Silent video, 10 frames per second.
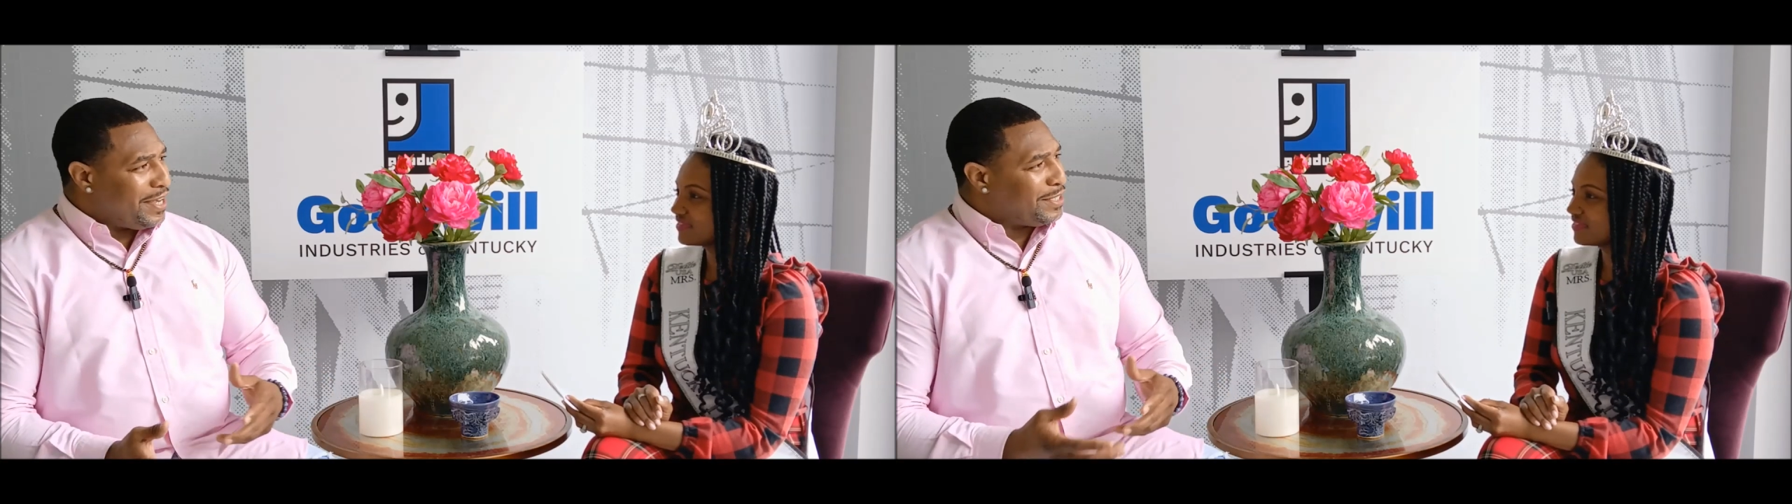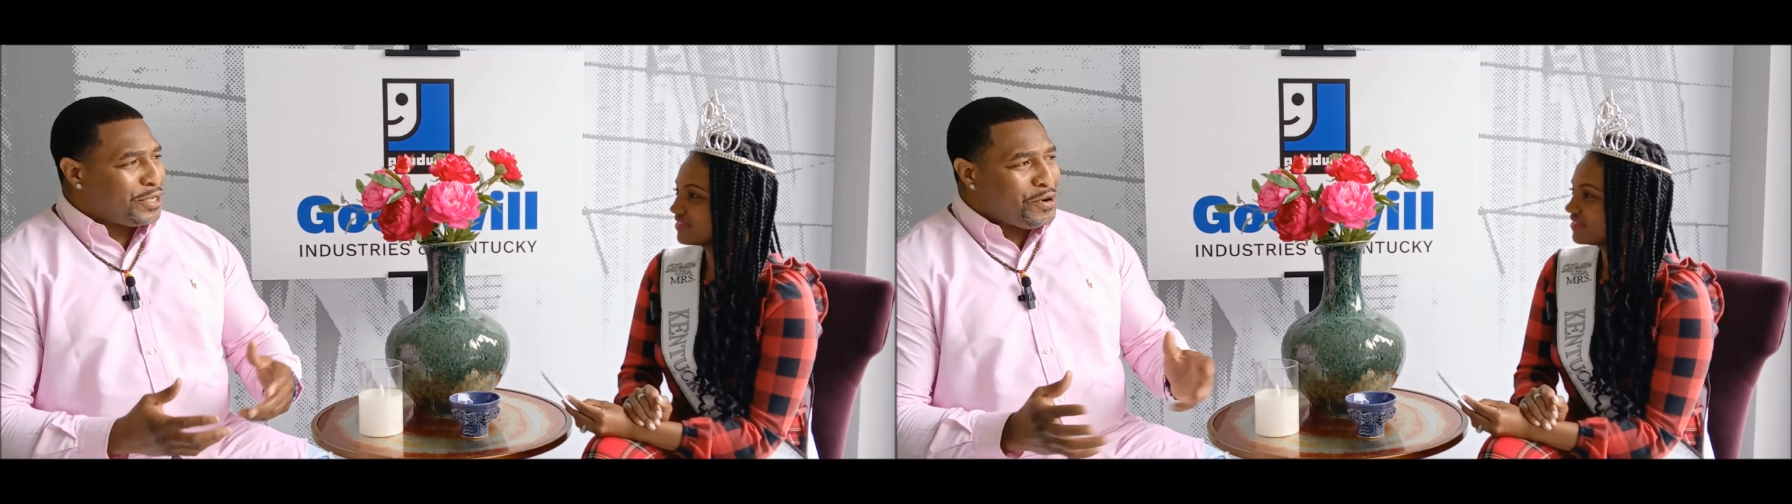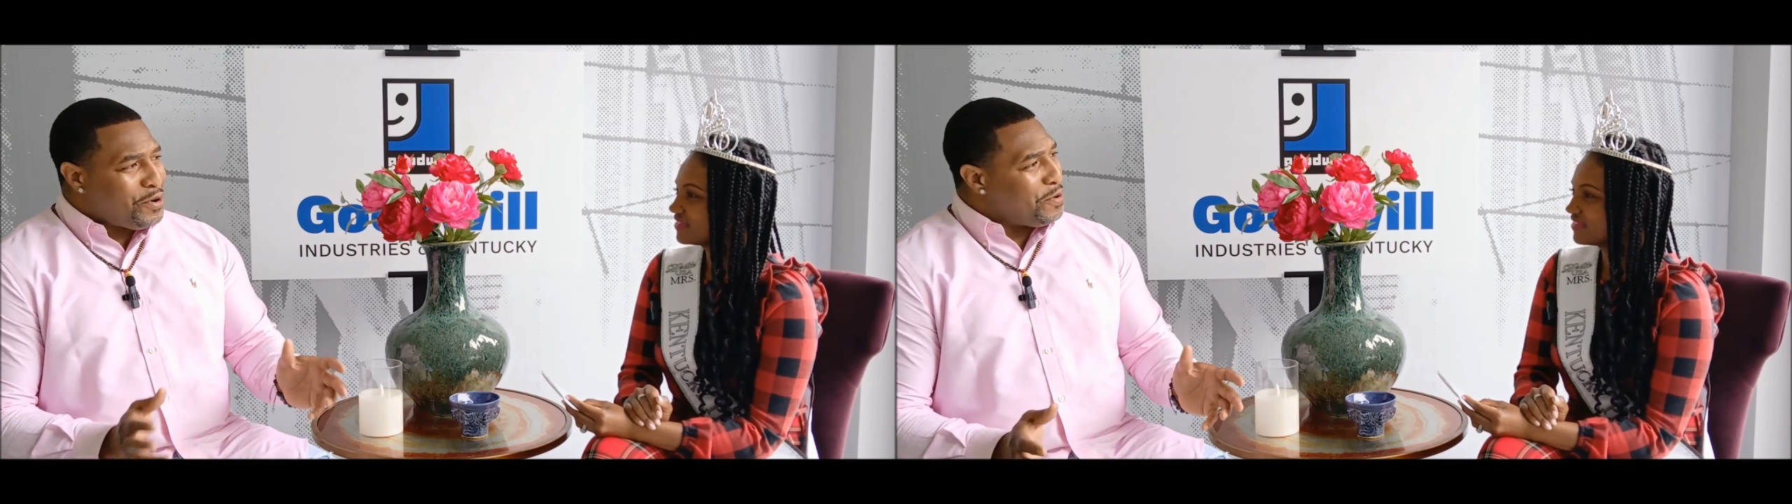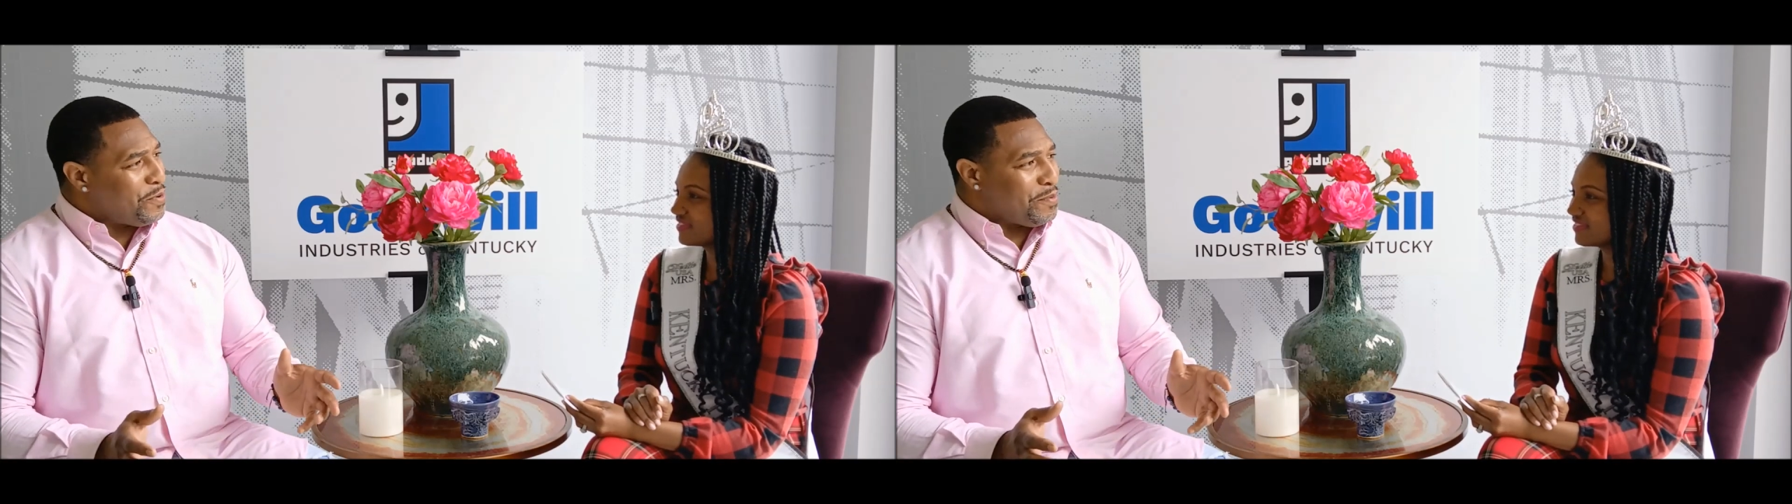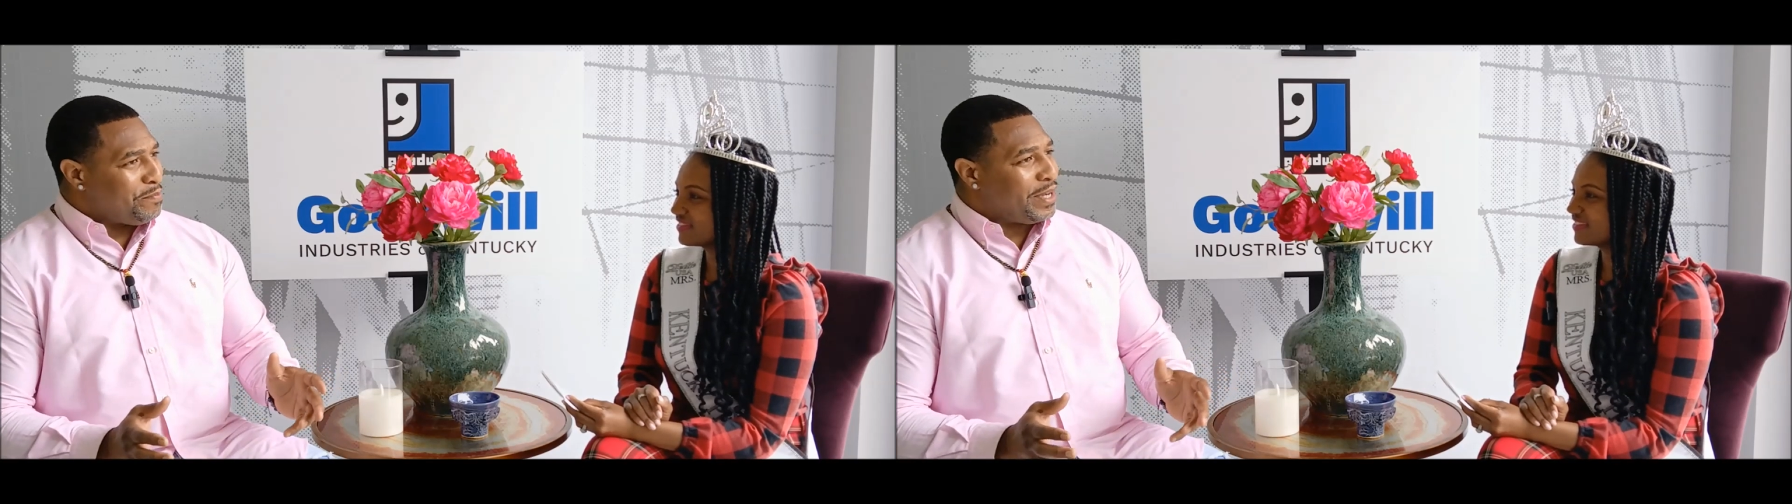and it's
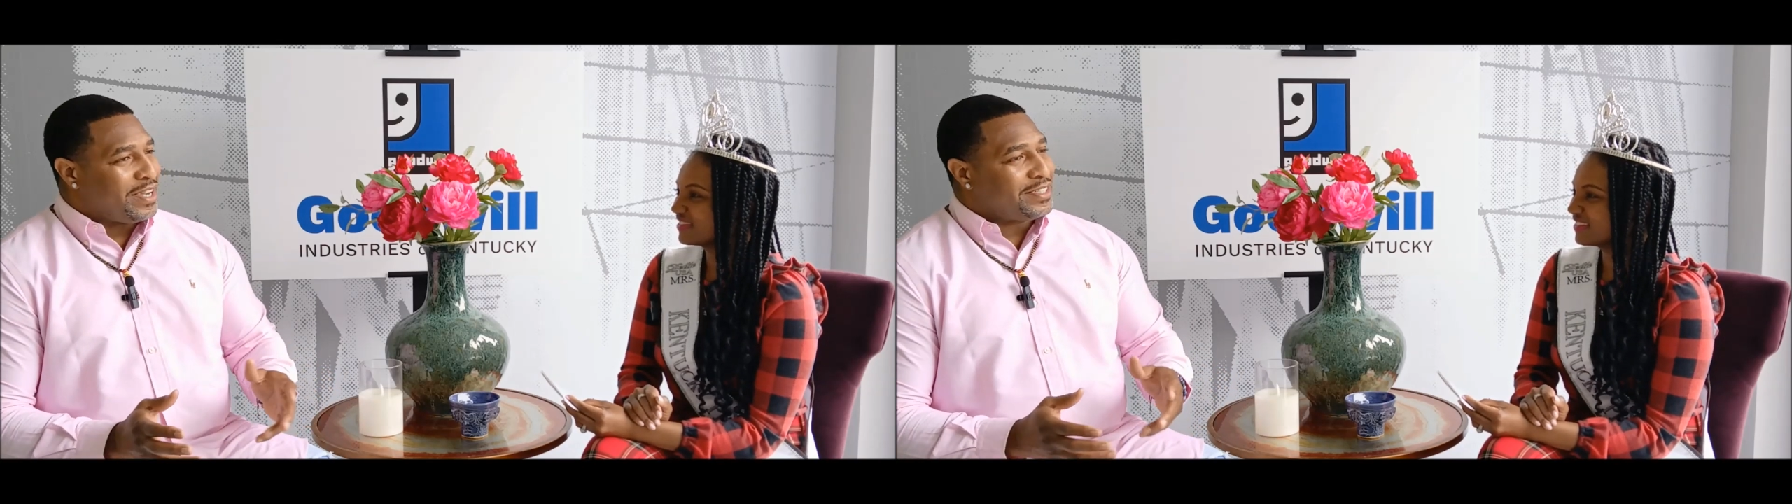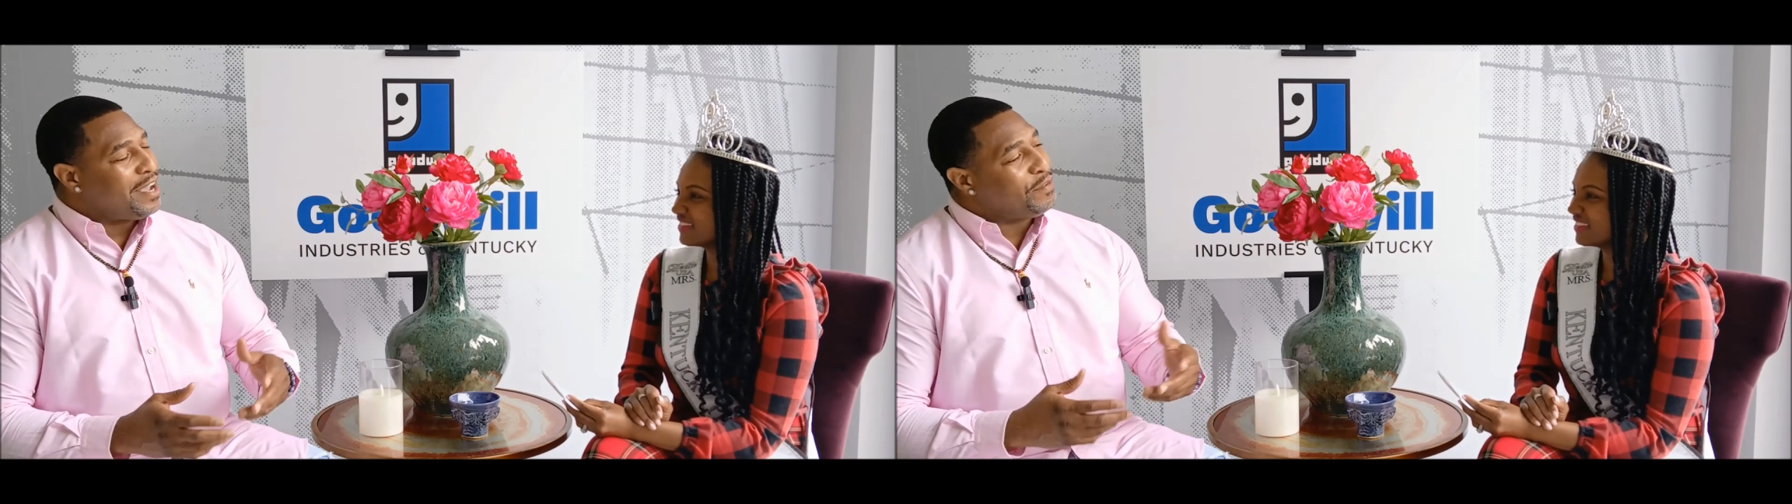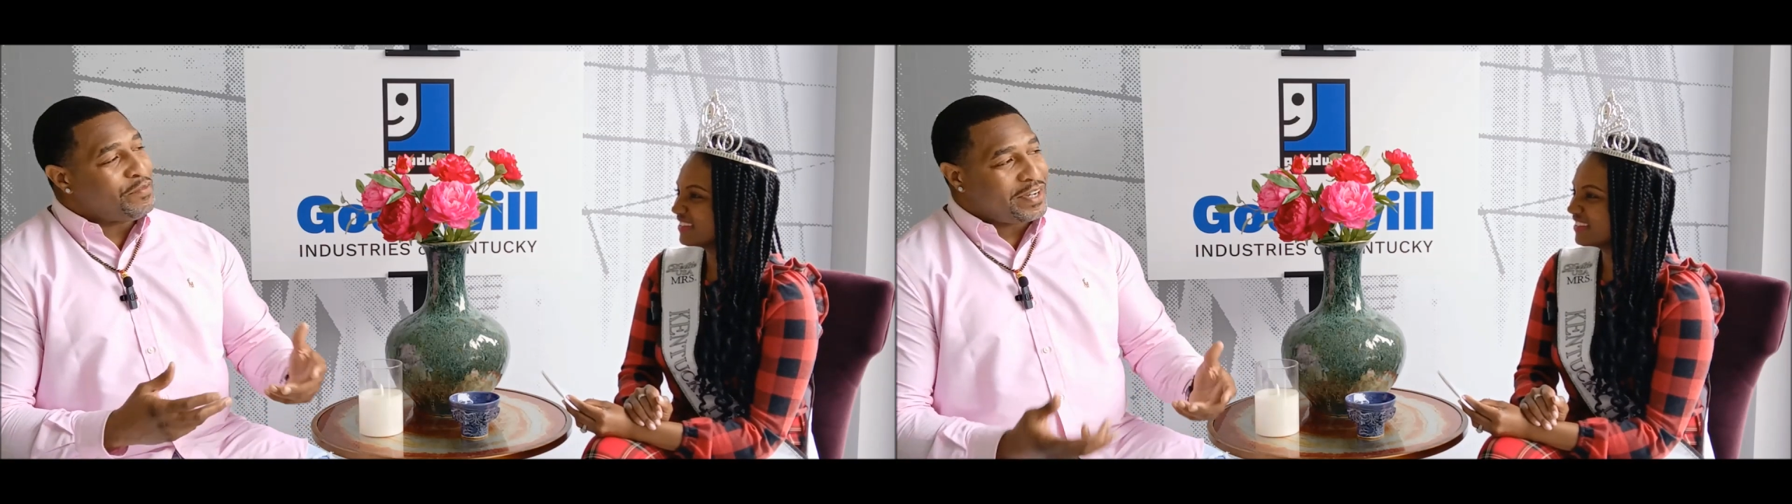cool because I've